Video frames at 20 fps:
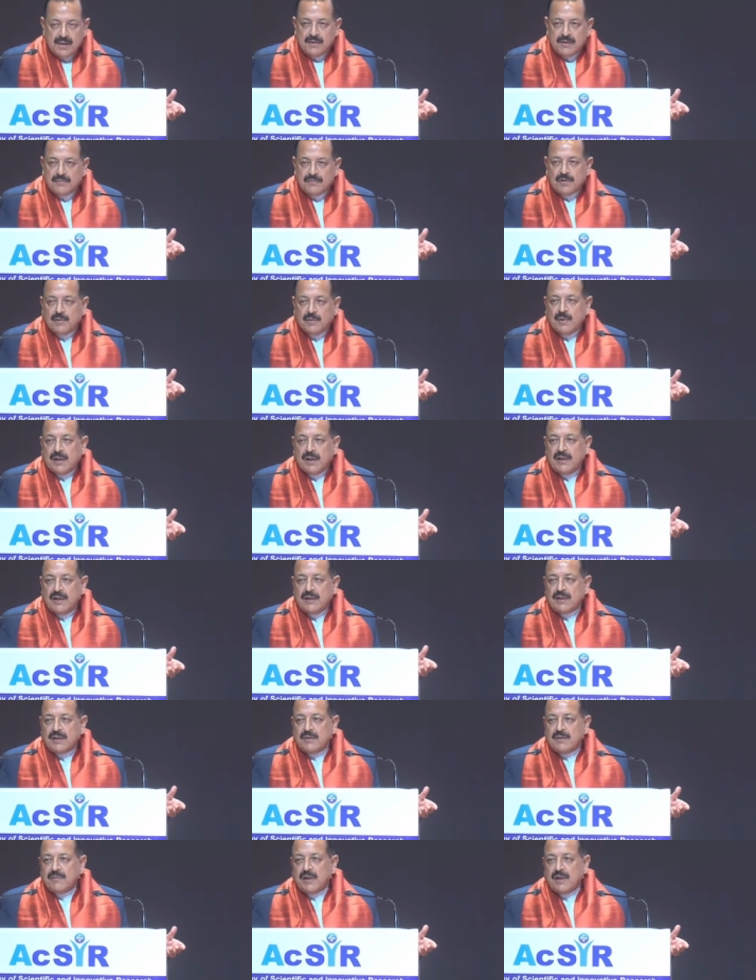From 1
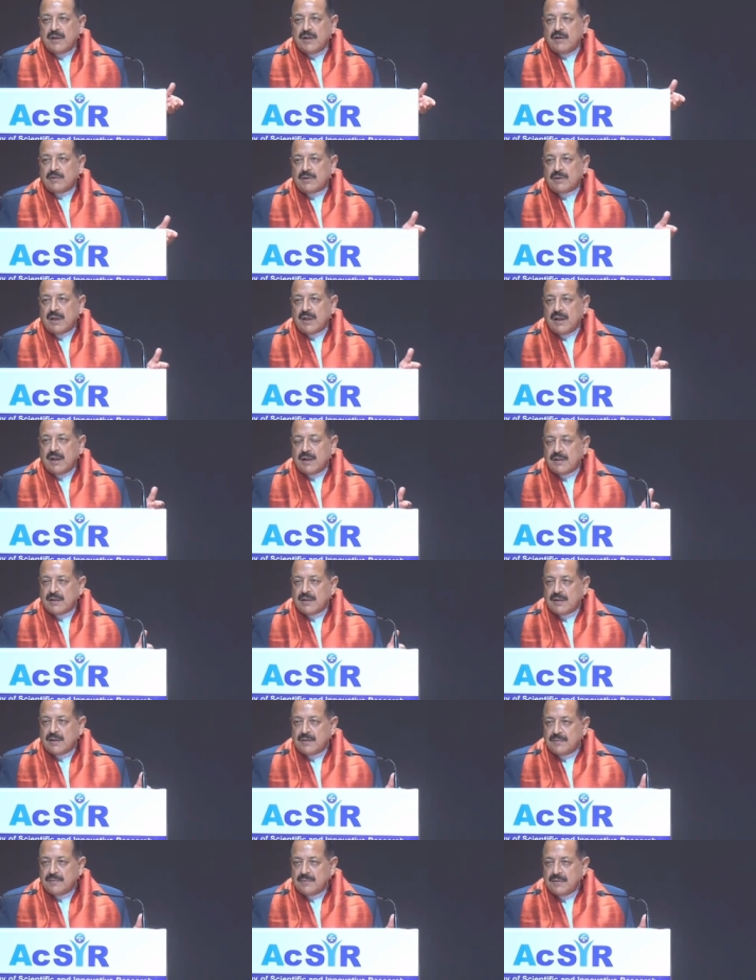digit, we are now 300
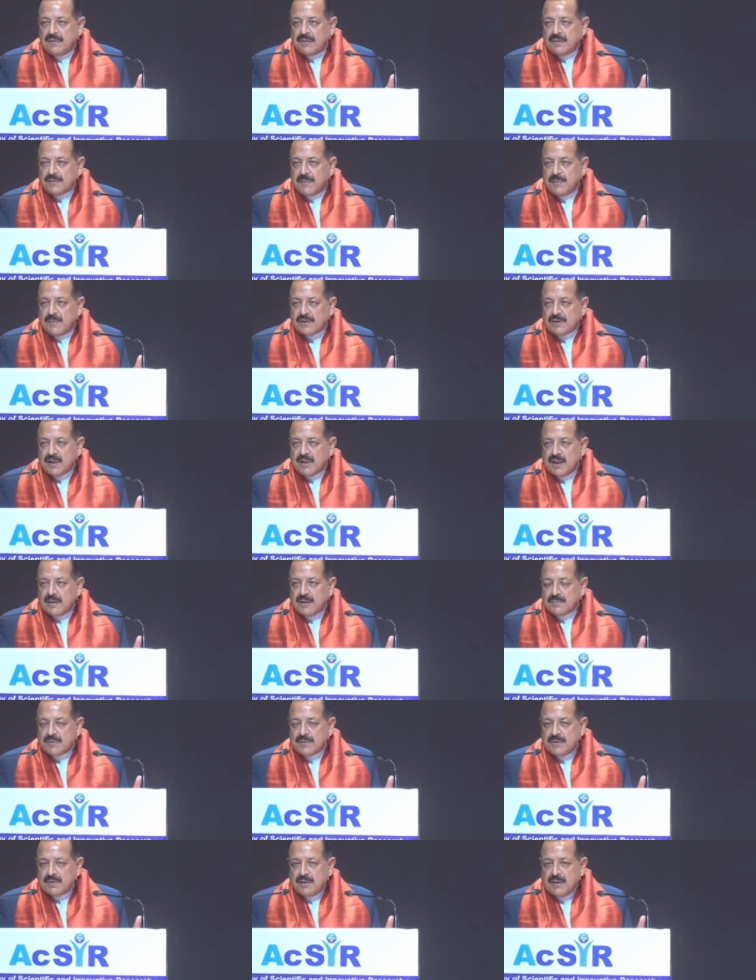in space startups.